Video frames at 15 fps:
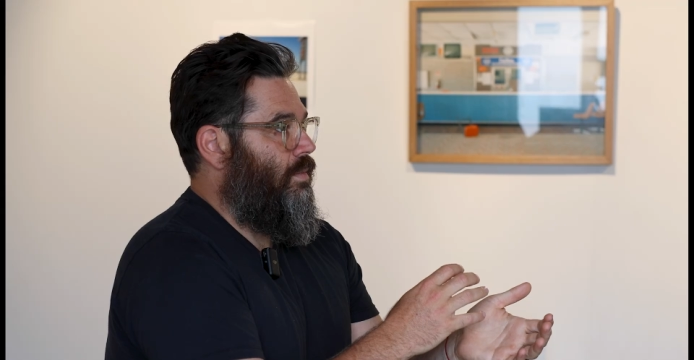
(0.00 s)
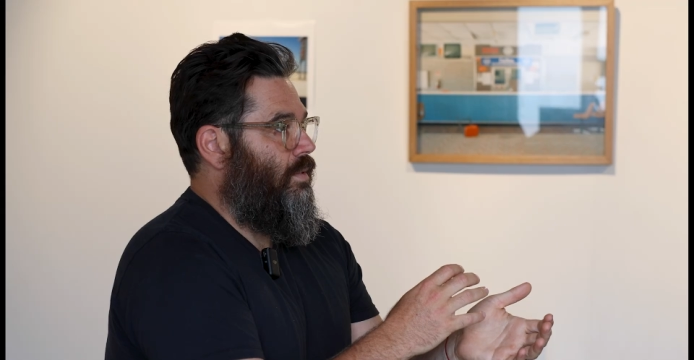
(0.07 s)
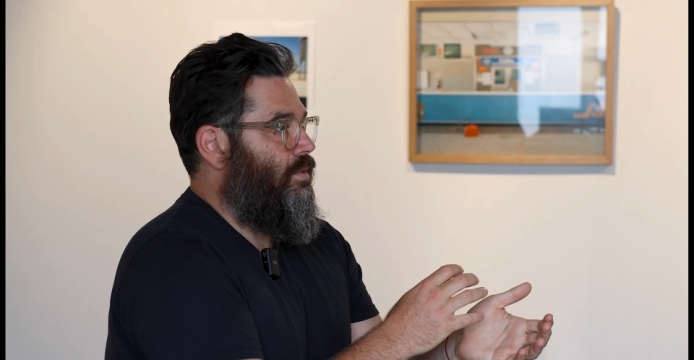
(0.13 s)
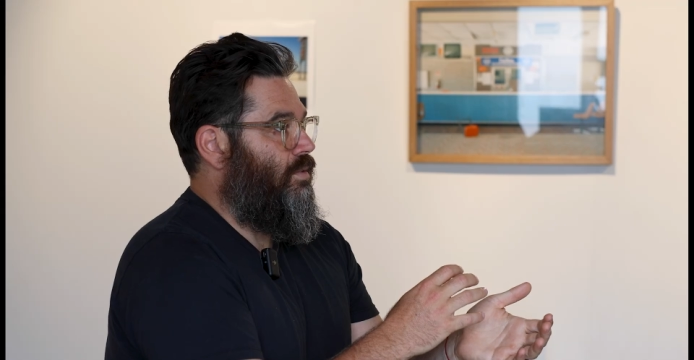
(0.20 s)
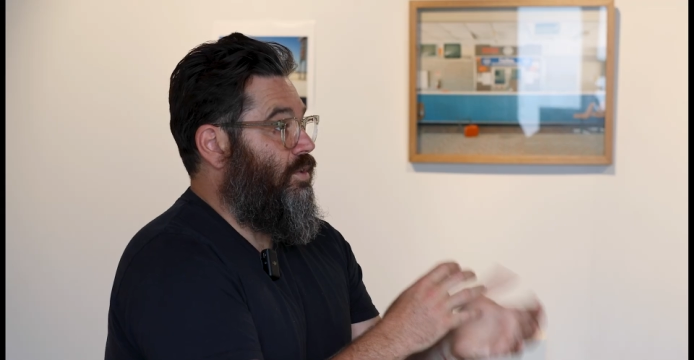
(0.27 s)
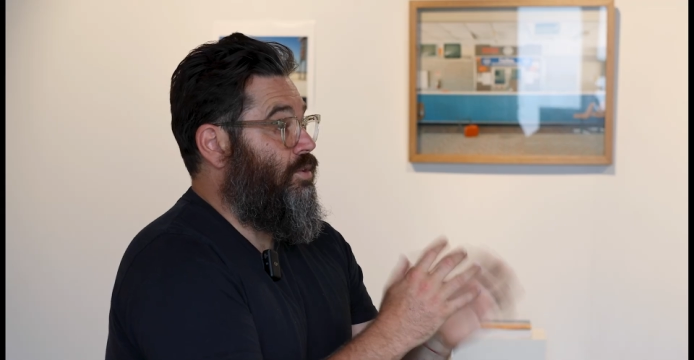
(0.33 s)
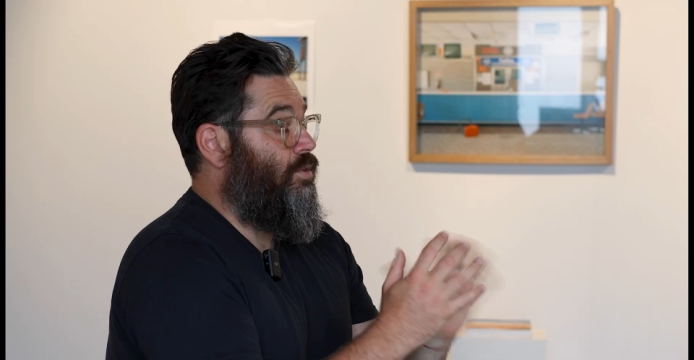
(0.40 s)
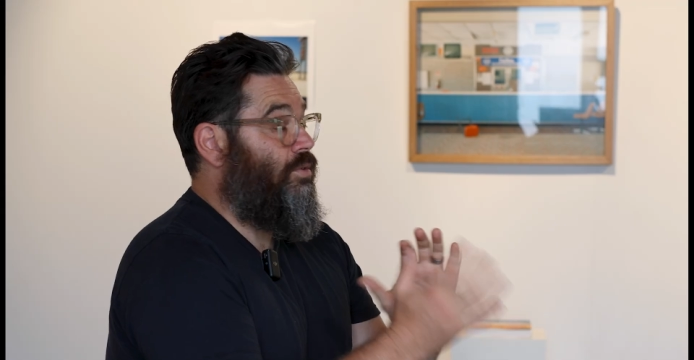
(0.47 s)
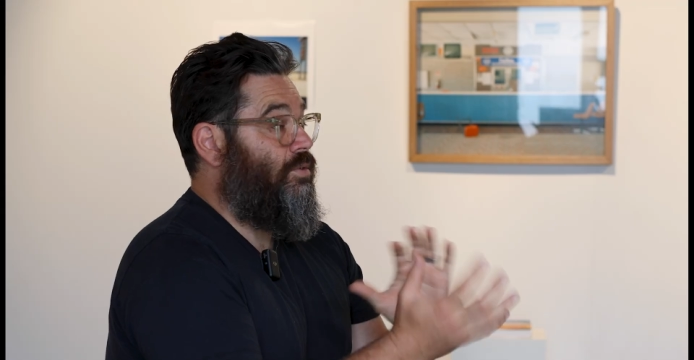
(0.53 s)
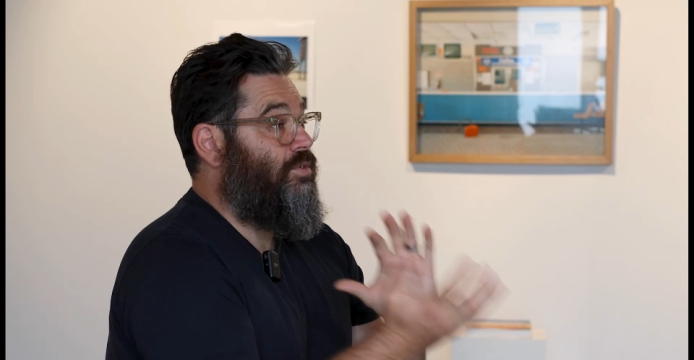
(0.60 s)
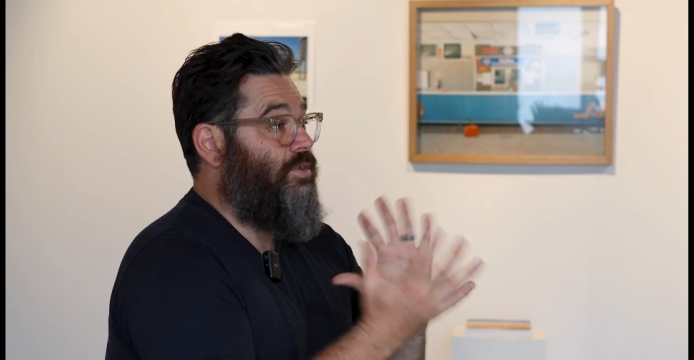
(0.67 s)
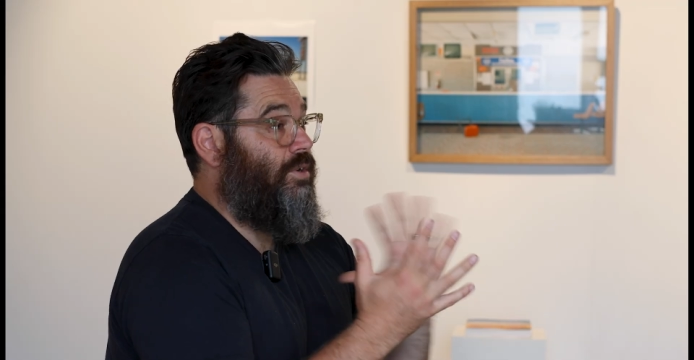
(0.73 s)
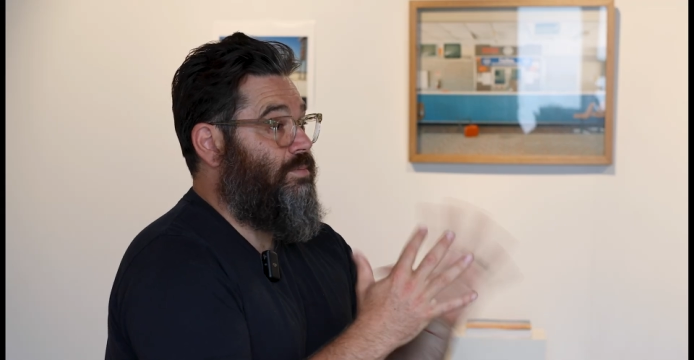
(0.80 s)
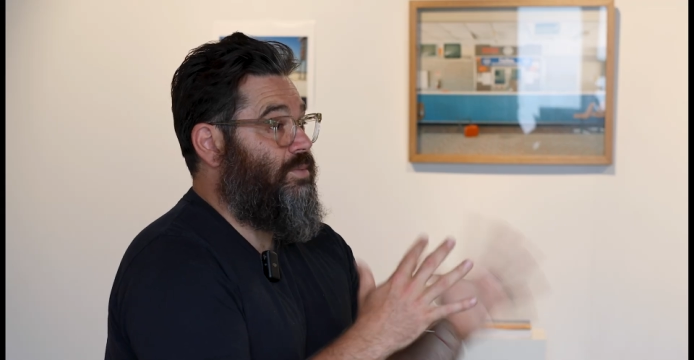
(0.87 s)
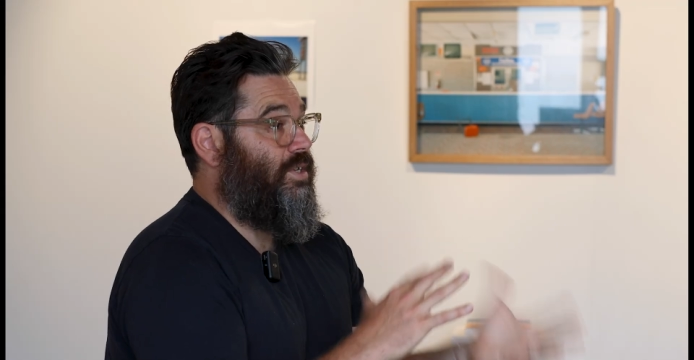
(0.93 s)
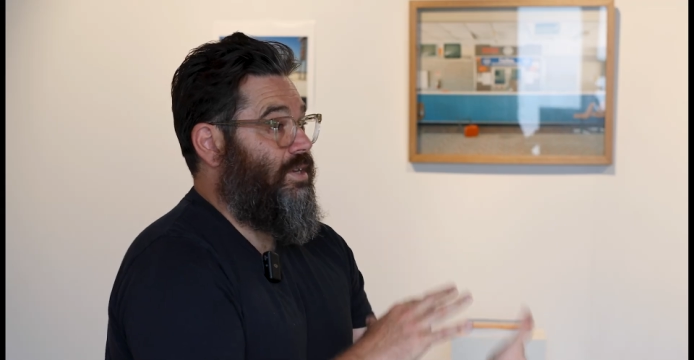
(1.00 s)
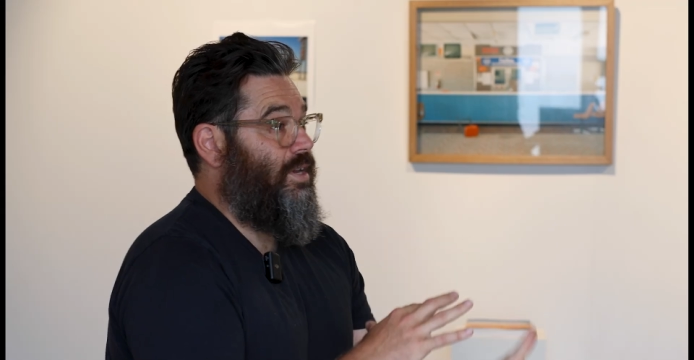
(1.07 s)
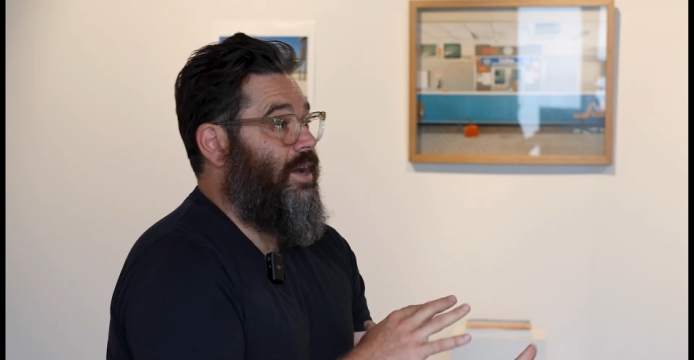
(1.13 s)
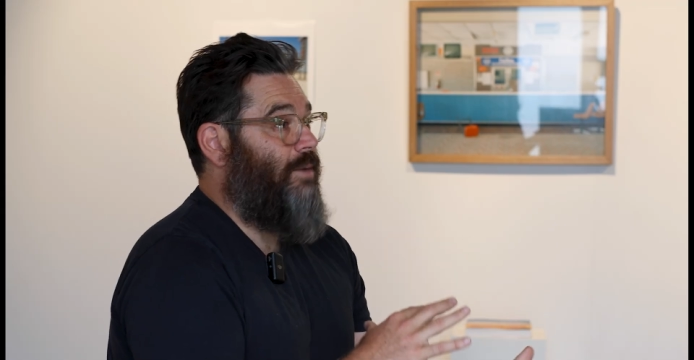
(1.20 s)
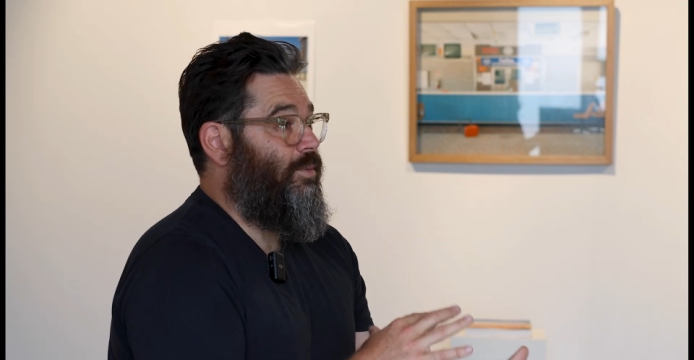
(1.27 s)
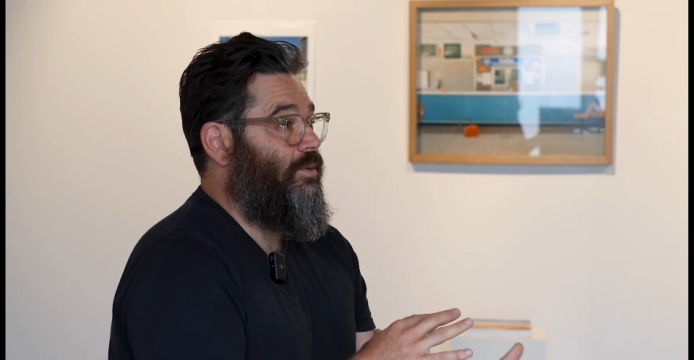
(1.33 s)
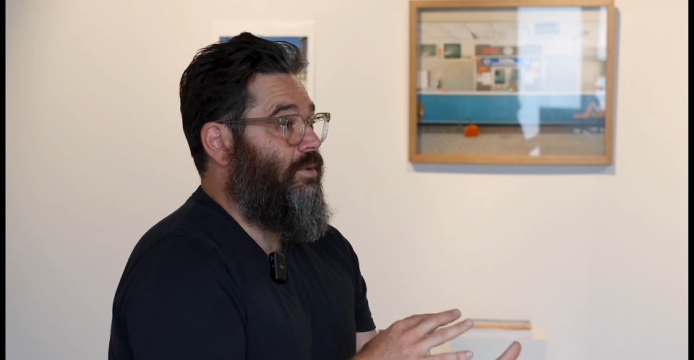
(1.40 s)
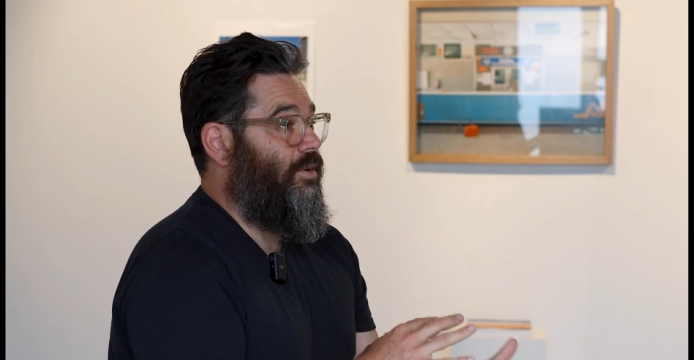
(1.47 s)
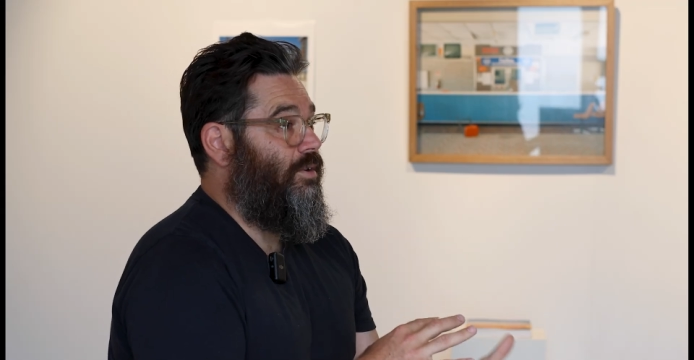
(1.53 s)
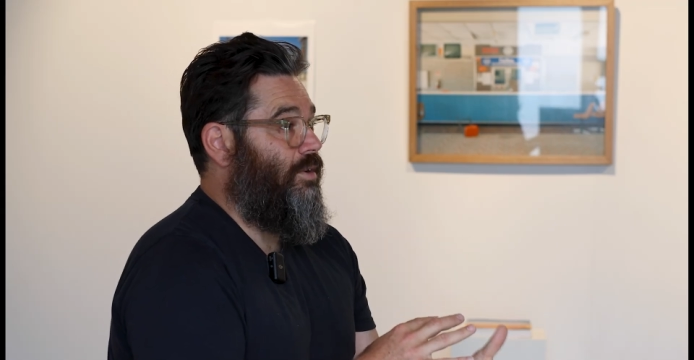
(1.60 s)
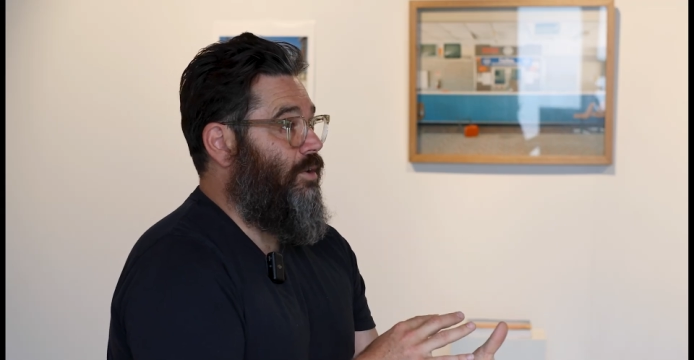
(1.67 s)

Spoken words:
The good jobs that come along,